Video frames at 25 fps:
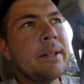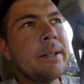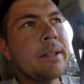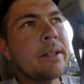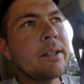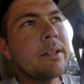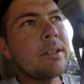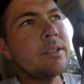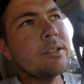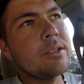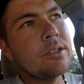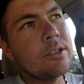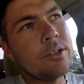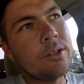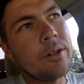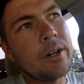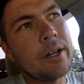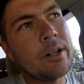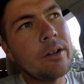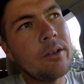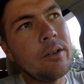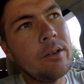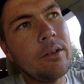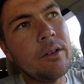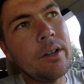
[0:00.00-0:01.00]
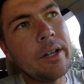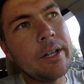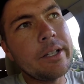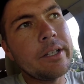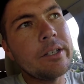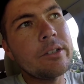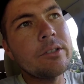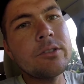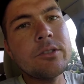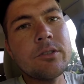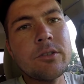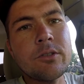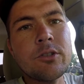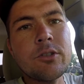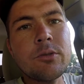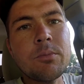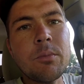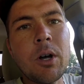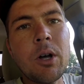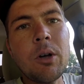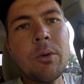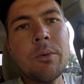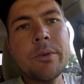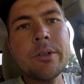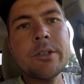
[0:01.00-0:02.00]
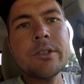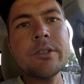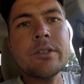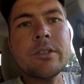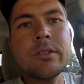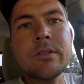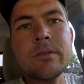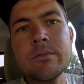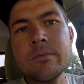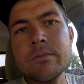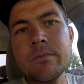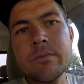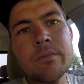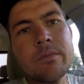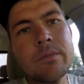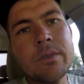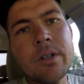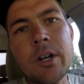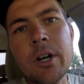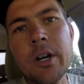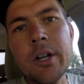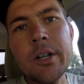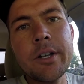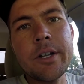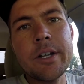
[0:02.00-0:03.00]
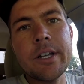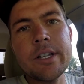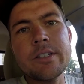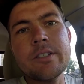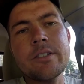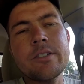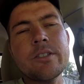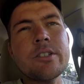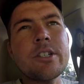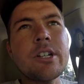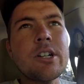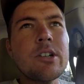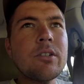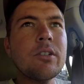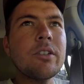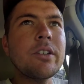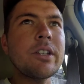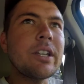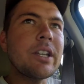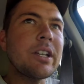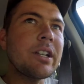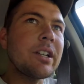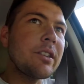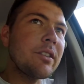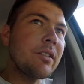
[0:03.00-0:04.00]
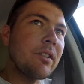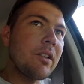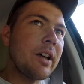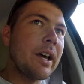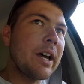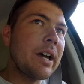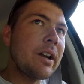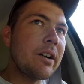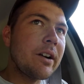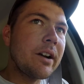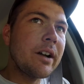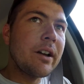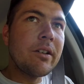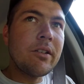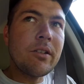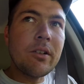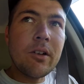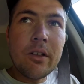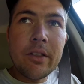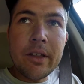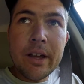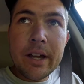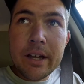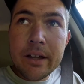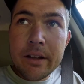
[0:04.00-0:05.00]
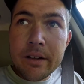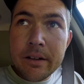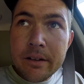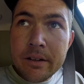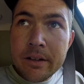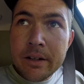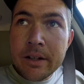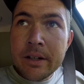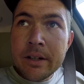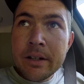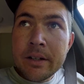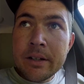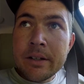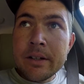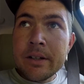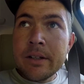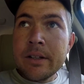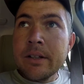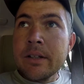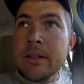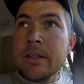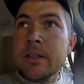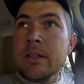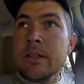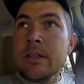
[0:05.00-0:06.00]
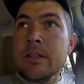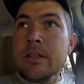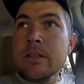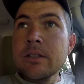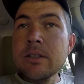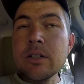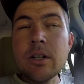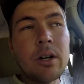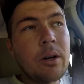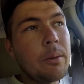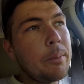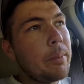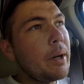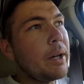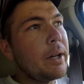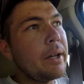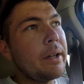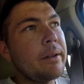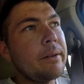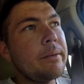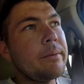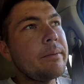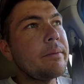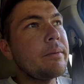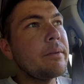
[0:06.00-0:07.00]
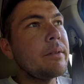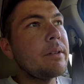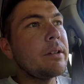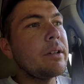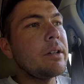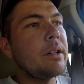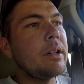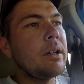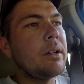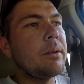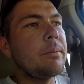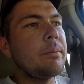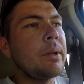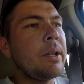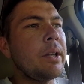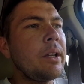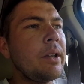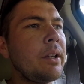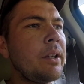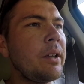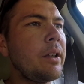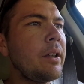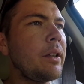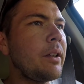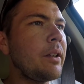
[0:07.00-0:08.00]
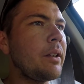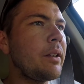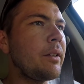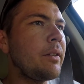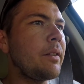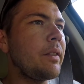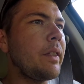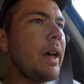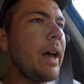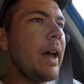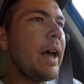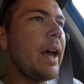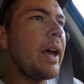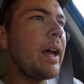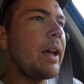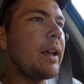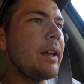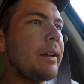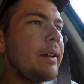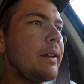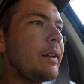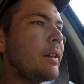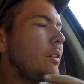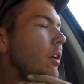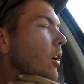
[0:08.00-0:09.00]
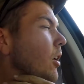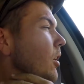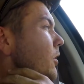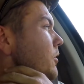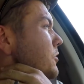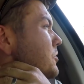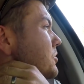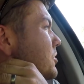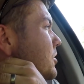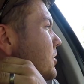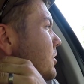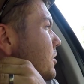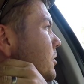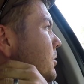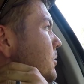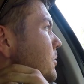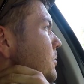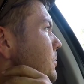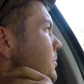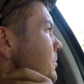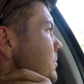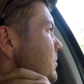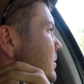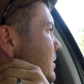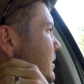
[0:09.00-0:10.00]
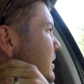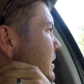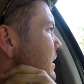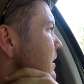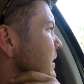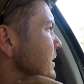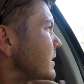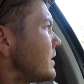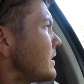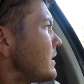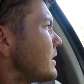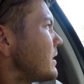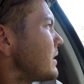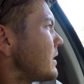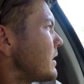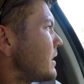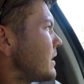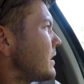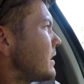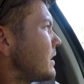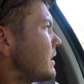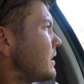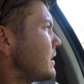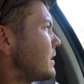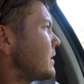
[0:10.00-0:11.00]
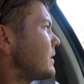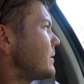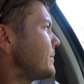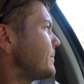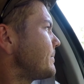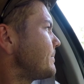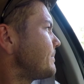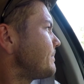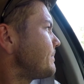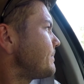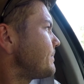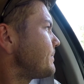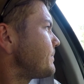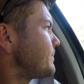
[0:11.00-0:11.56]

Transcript: because you know I don't like using those small ones and unnecessarily getting the ladder out and all that. So, but um, that and also, um,